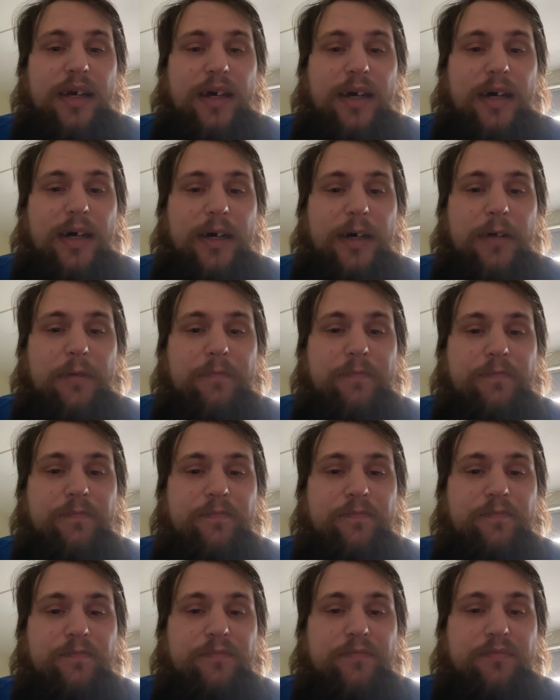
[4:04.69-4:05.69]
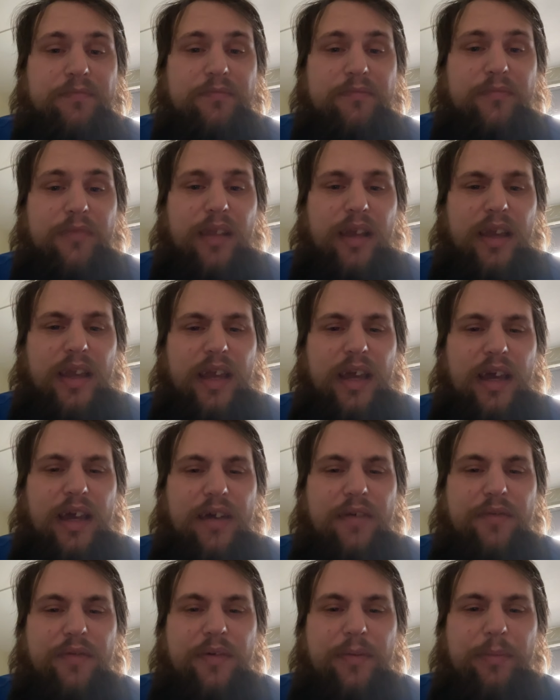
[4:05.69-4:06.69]
Um, yeah, I
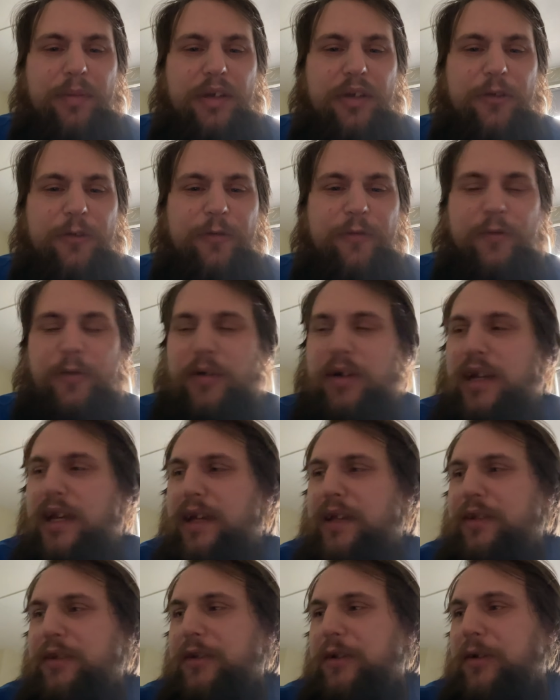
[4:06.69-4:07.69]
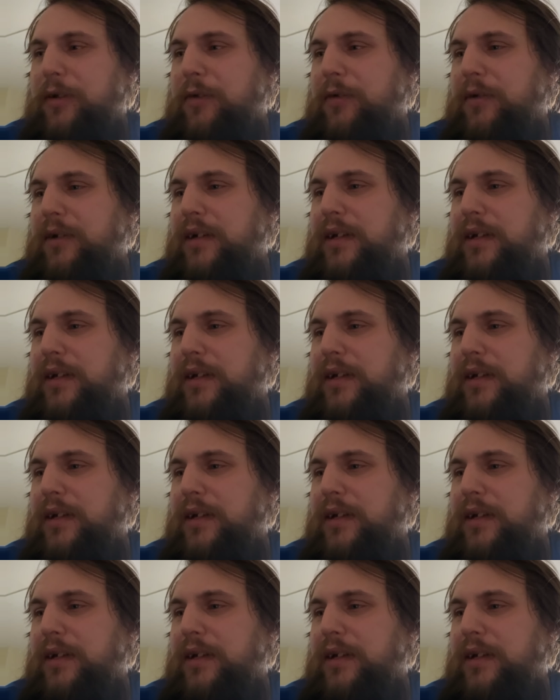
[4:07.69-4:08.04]
have a Pixel 4a, so...